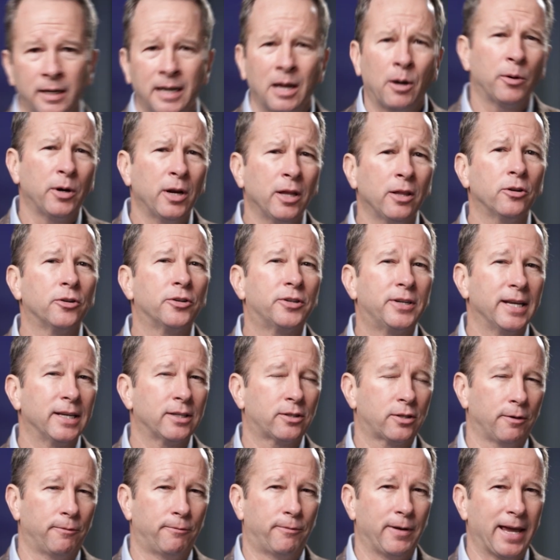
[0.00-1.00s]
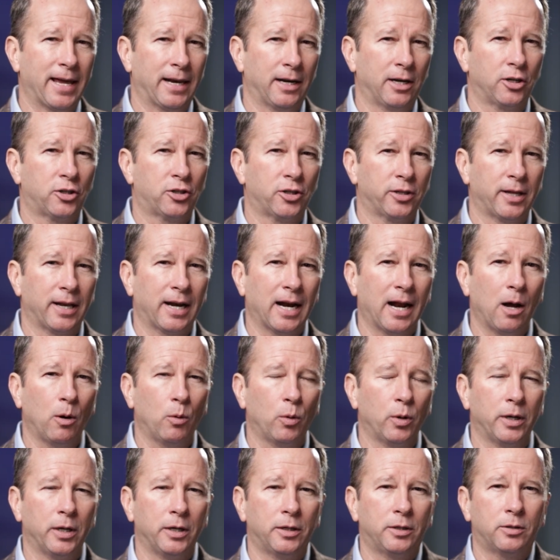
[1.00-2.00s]
Now, another disadvantage that I
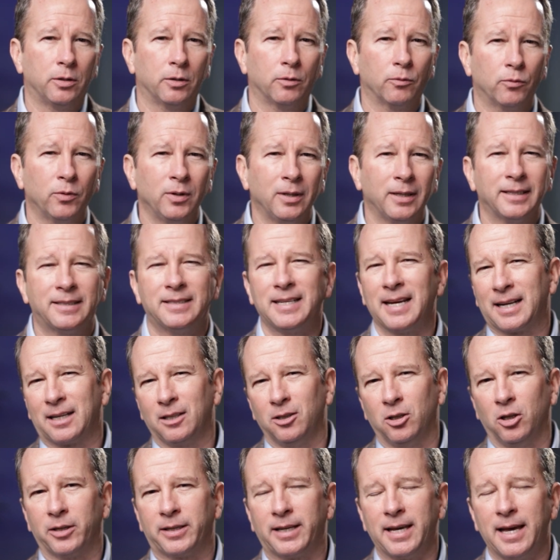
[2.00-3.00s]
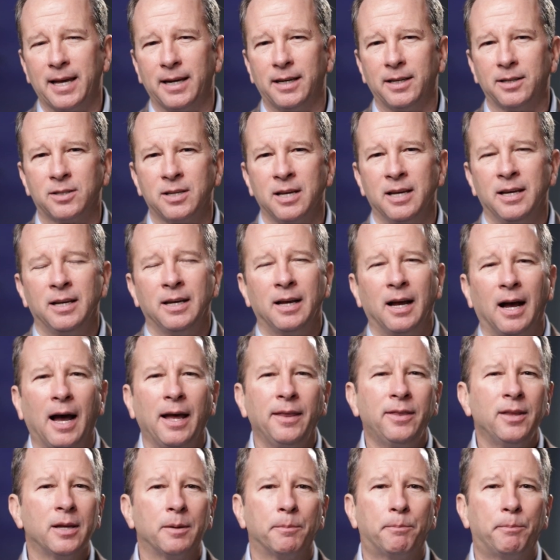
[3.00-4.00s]
would really take a look at is
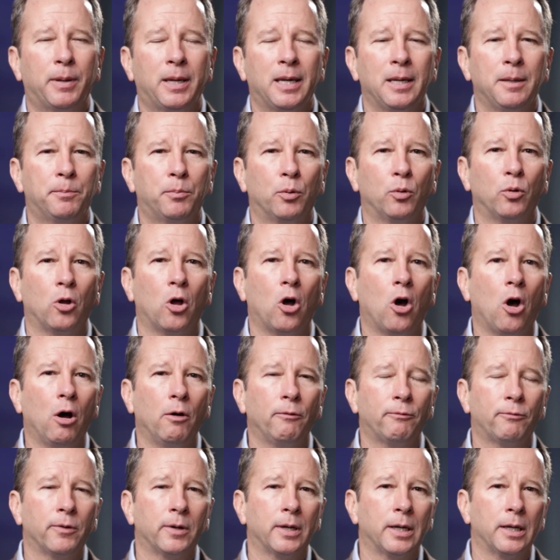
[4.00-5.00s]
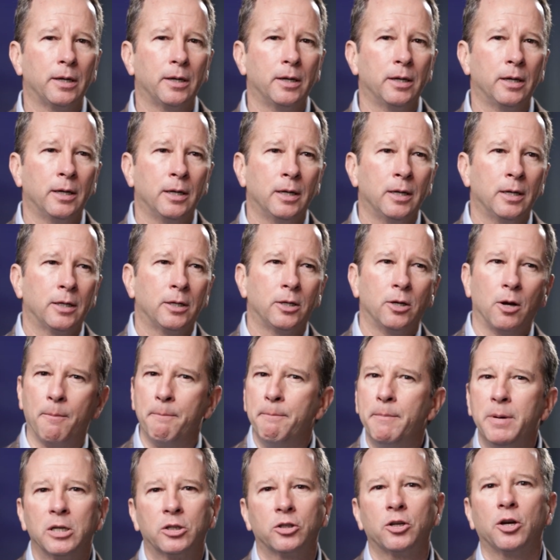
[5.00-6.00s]
I think people often
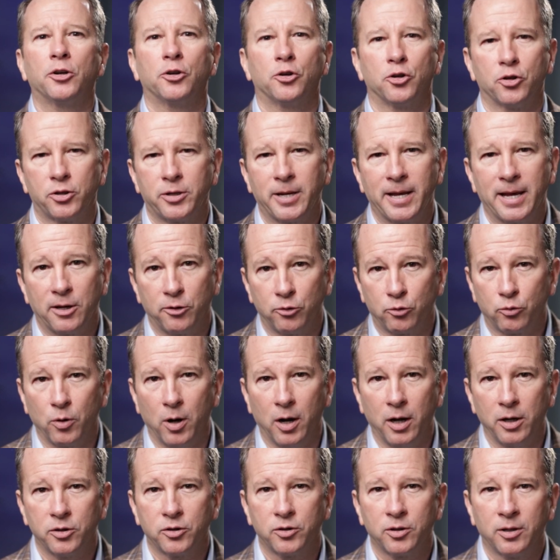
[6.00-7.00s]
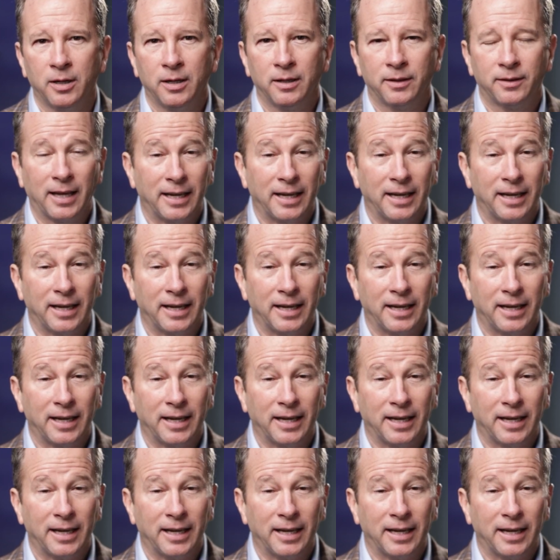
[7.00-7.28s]
misunderstand trust.